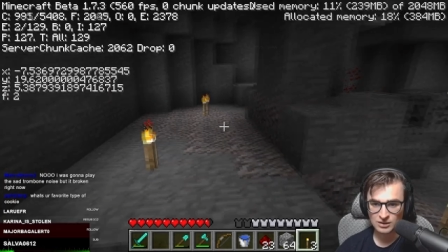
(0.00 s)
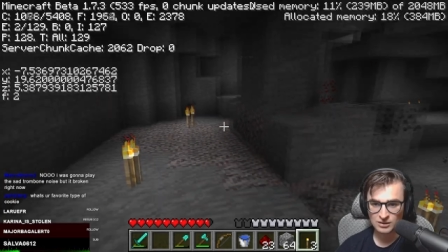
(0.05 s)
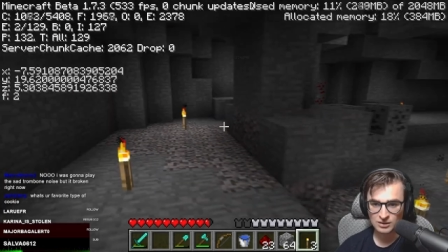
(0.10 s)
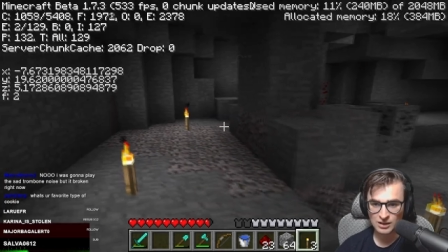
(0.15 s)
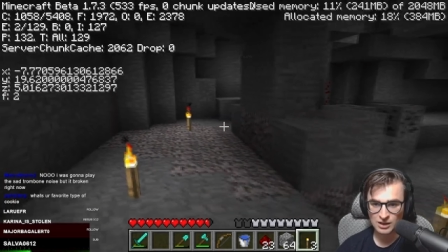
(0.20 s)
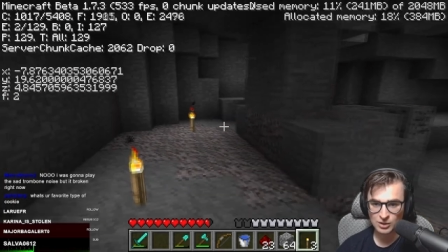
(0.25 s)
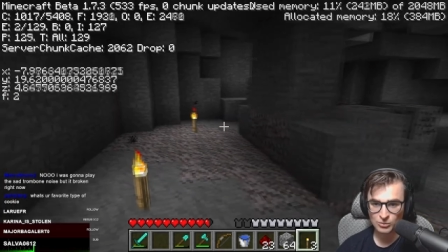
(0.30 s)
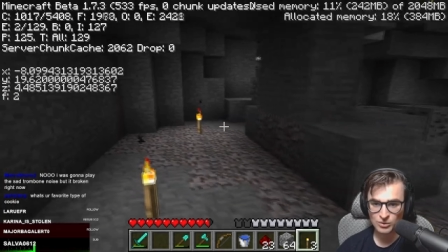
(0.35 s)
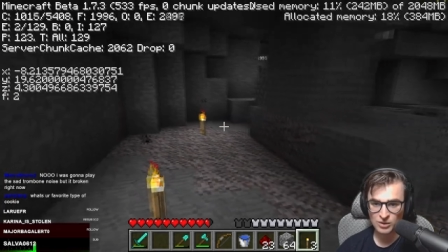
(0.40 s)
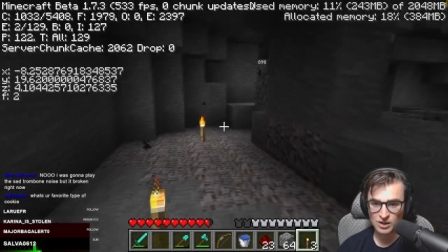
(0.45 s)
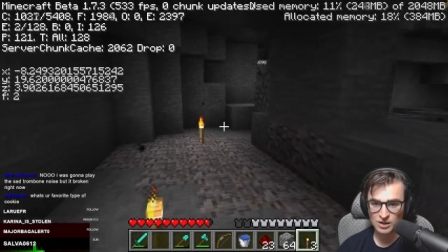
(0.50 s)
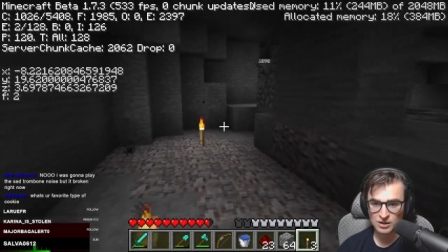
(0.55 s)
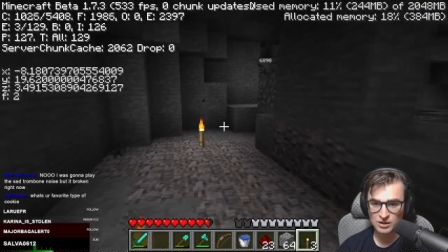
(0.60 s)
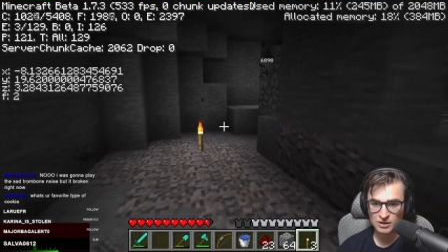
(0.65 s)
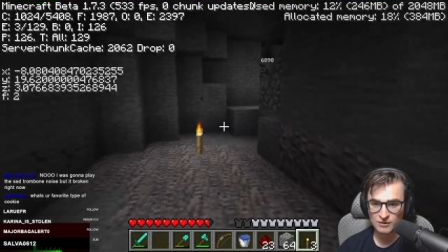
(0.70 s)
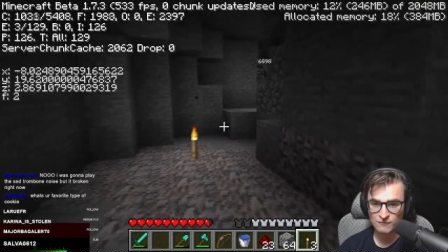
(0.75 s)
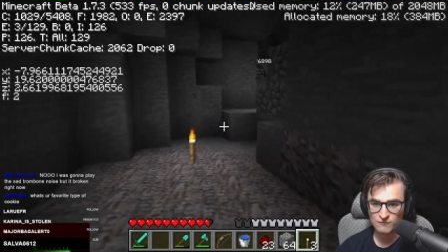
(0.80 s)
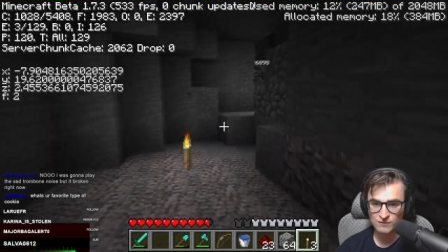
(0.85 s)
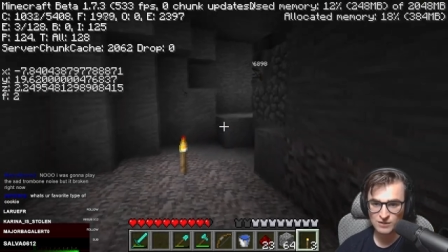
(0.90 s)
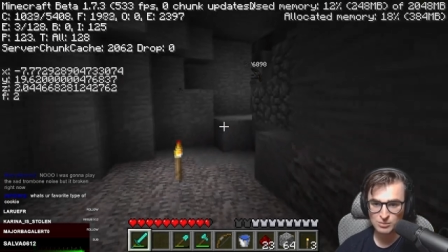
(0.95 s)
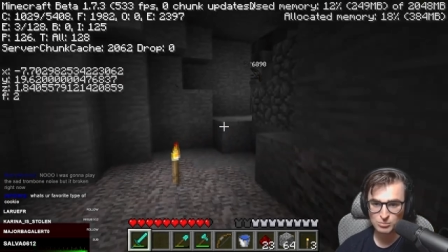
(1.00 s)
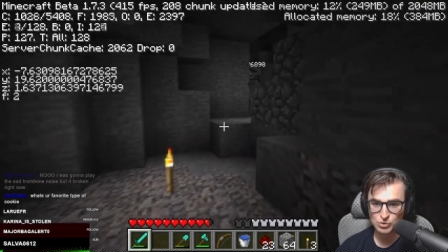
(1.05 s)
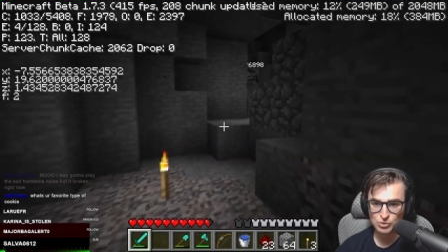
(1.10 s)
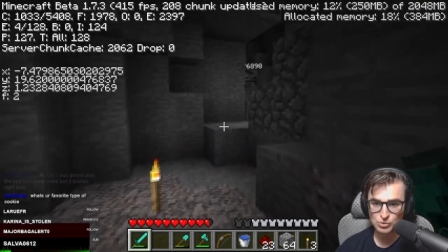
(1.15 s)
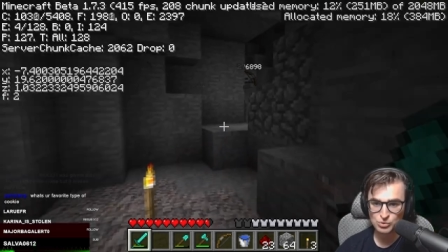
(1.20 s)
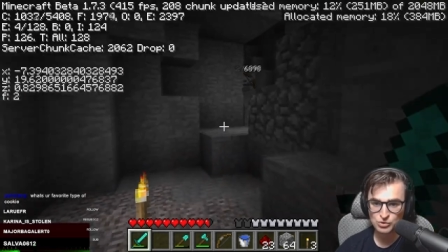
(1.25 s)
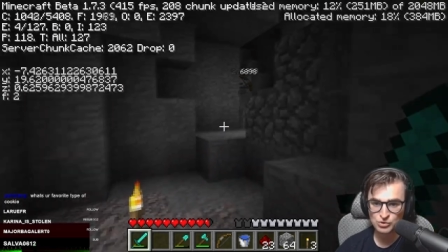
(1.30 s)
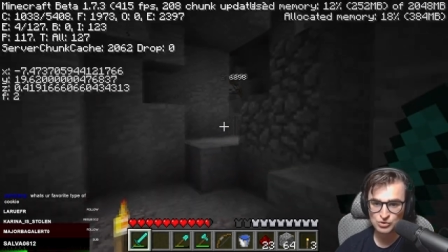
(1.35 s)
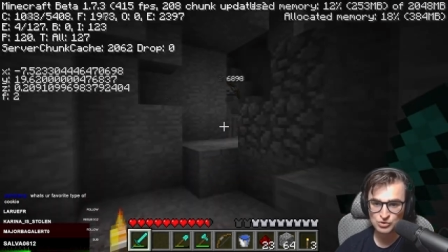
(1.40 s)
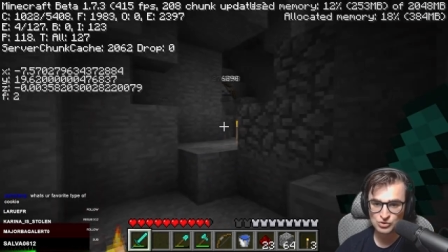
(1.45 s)
How do I
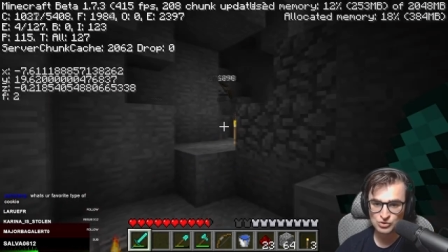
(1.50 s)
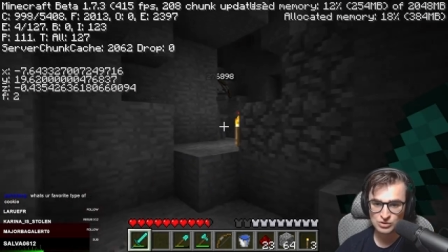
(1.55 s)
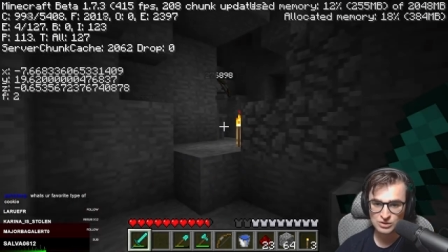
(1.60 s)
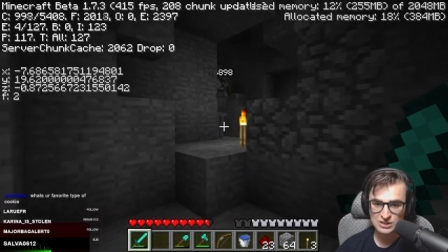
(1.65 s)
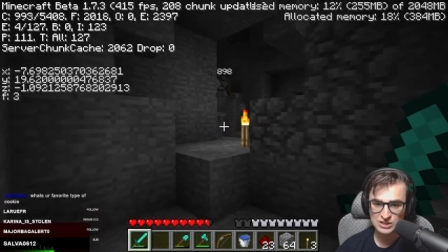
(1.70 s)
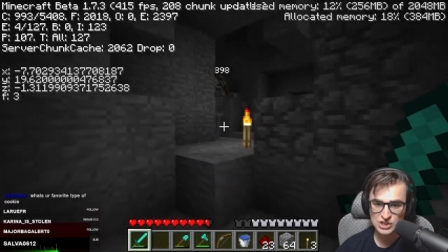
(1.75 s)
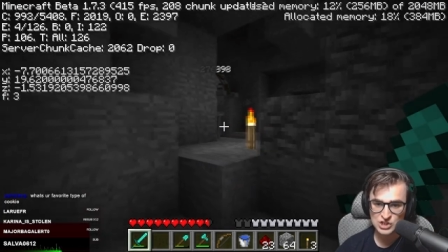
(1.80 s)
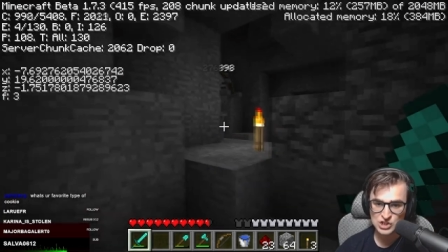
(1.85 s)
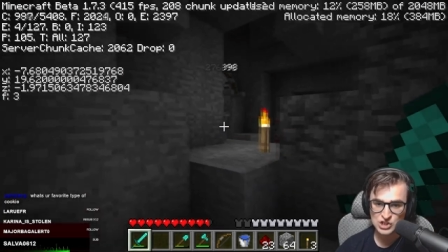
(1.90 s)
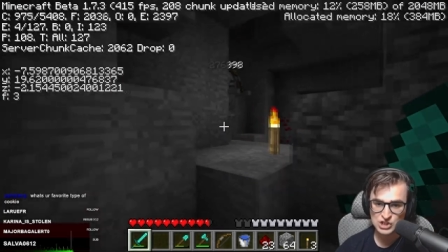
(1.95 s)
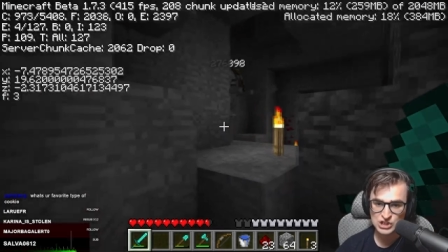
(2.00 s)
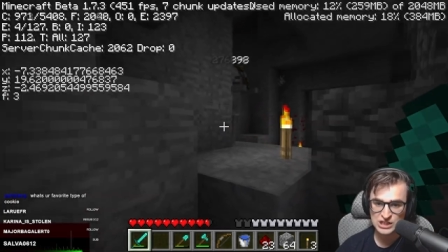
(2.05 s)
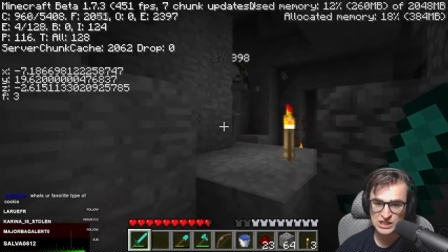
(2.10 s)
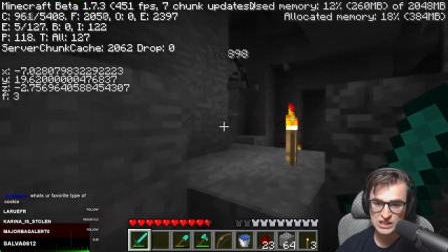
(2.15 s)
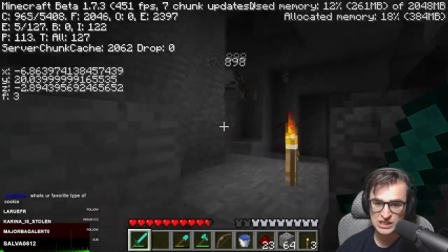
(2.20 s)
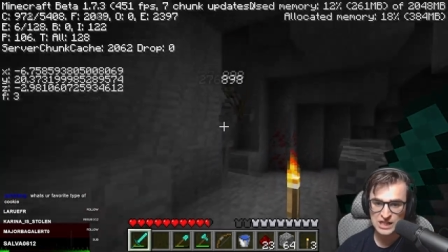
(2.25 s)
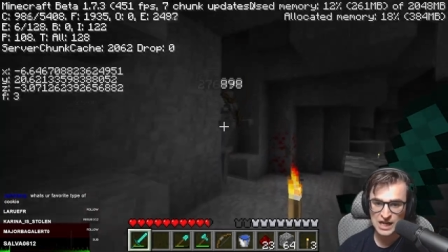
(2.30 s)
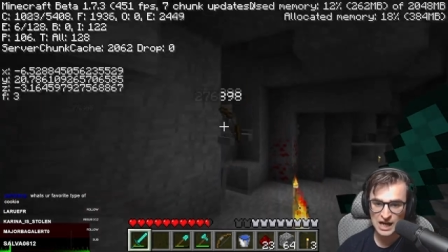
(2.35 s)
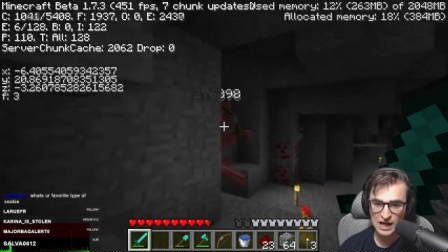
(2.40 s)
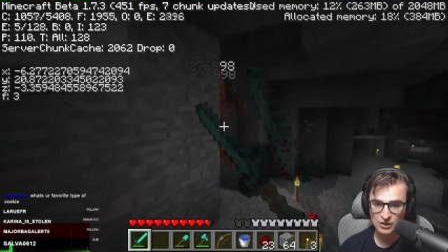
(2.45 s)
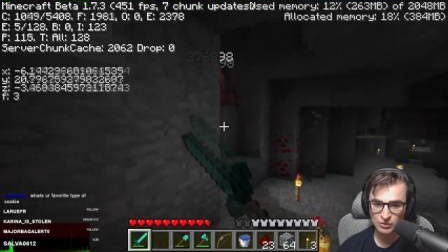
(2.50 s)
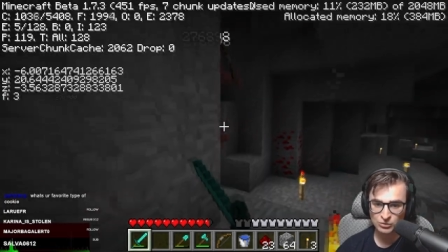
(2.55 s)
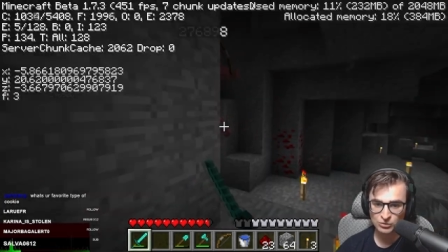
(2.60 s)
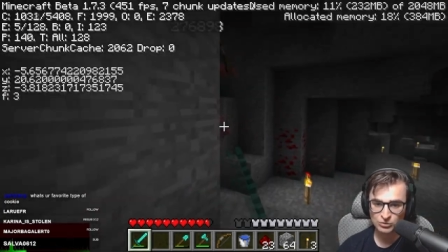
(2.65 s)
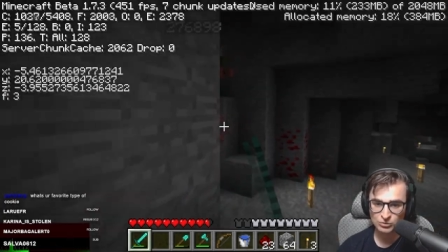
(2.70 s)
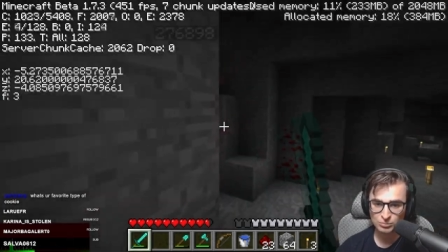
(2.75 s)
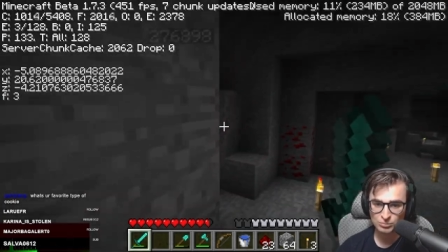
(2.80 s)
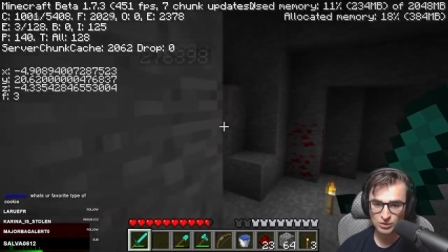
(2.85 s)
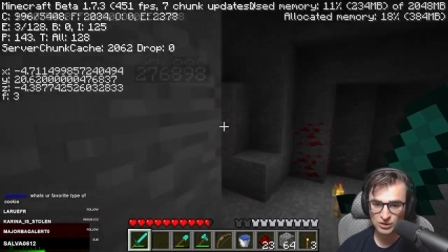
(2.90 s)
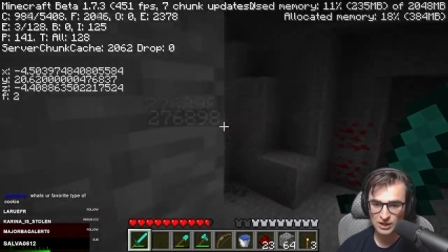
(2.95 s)
vamoose?
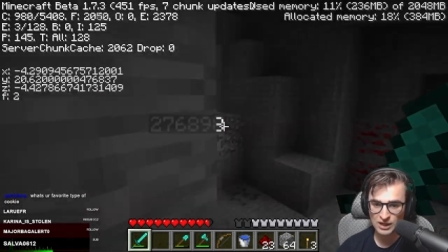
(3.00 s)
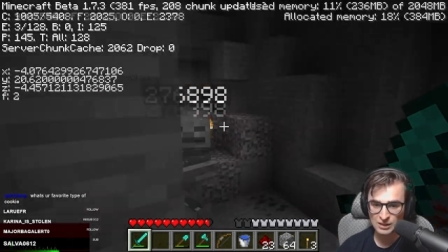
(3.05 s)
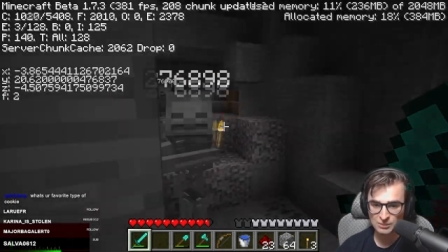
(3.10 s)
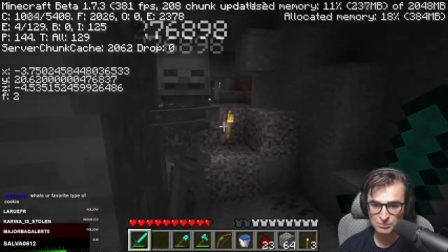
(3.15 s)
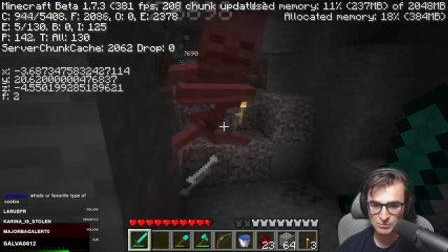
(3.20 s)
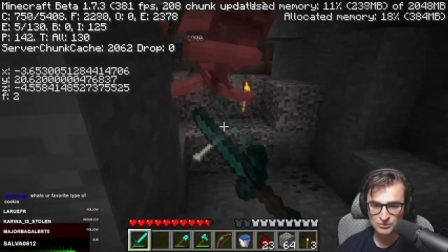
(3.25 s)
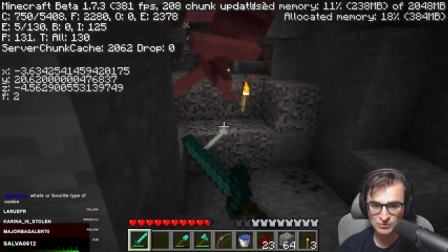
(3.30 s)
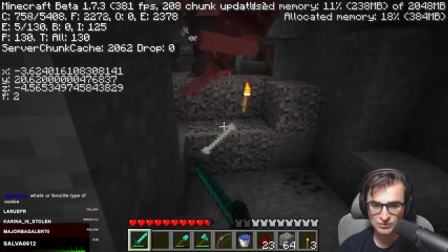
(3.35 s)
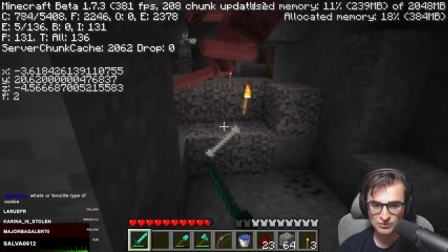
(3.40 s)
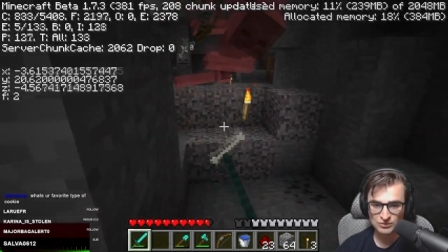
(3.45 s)
Skeedaddle, perhaps?